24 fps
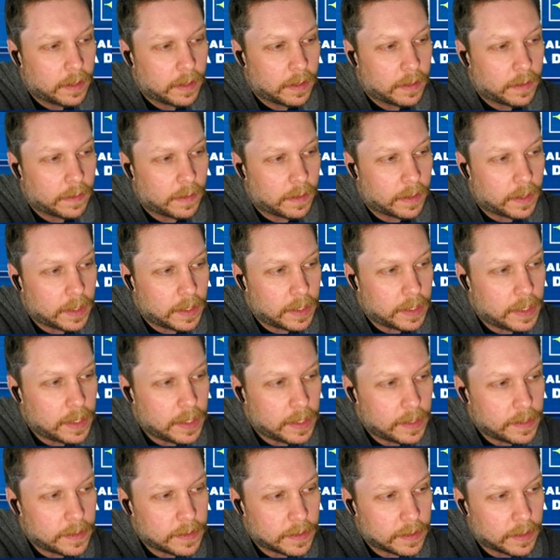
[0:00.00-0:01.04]
The
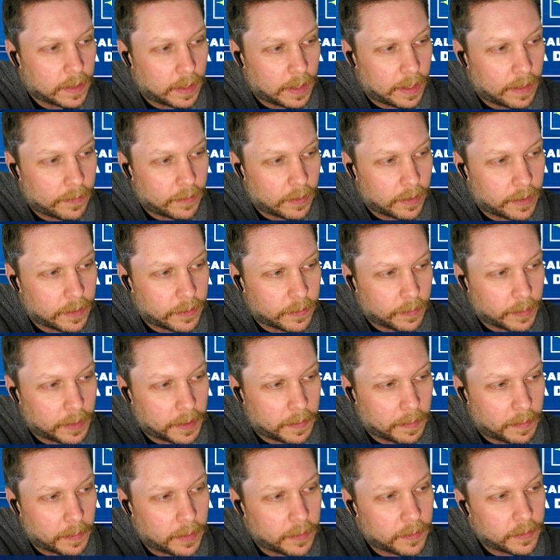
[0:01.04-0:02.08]
east lever is what's
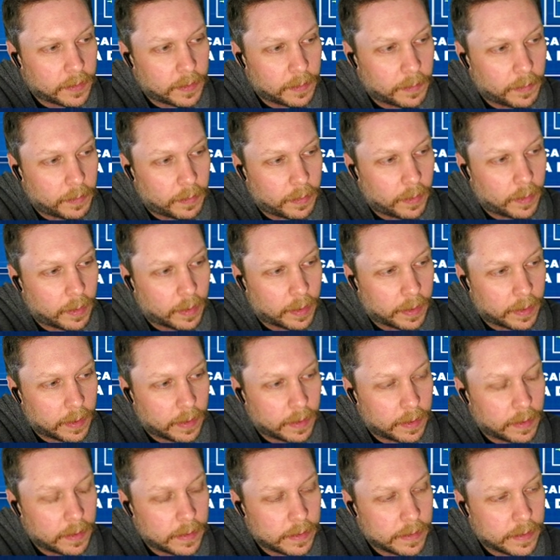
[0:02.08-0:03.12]
most
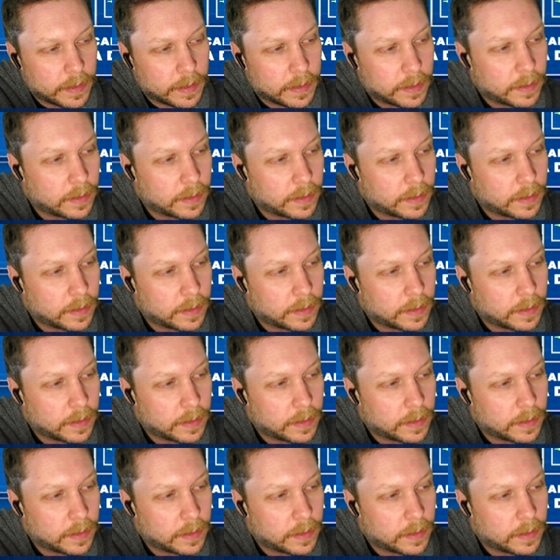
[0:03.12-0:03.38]
important.